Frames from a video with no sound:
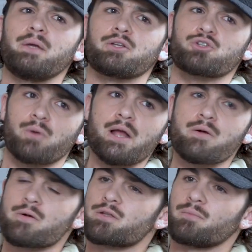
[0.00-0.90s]
a
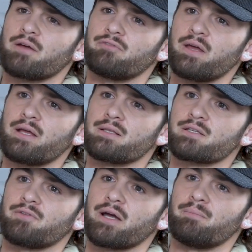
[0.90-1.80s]
traitor to my
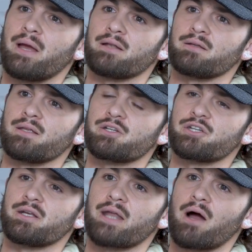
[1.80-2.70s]
fans if I abandoned this
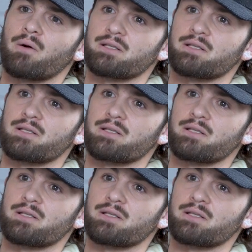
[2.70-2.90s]
shit now.